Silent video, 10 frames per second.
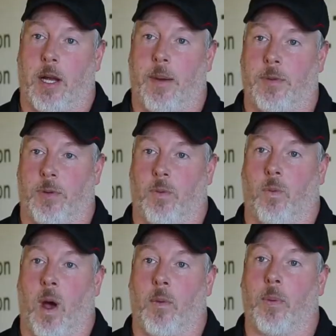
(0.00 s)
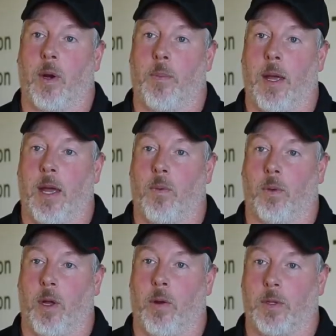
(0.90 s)
times while we're putting them in,
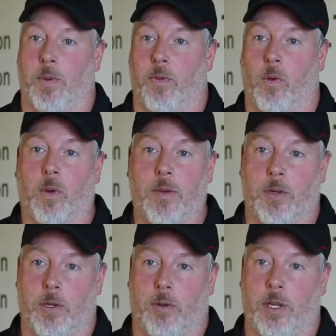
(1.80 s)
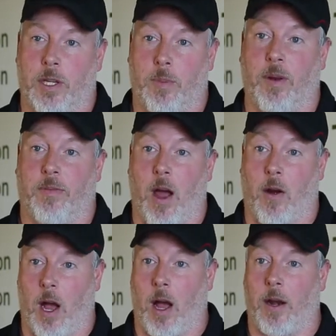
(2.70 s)
we'll notice before we even turn the
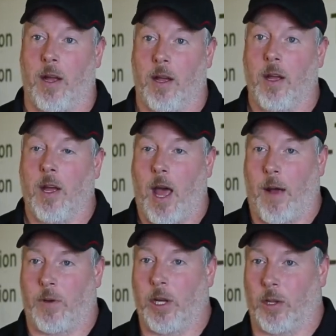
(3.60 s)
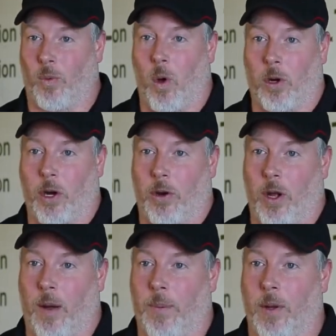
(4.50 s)
dehumidifier on, after you get the wall
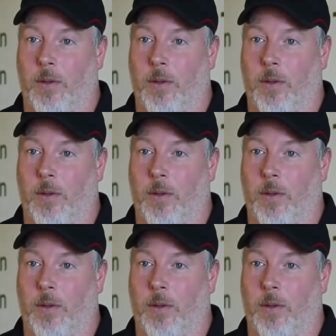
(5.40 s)
curtain up,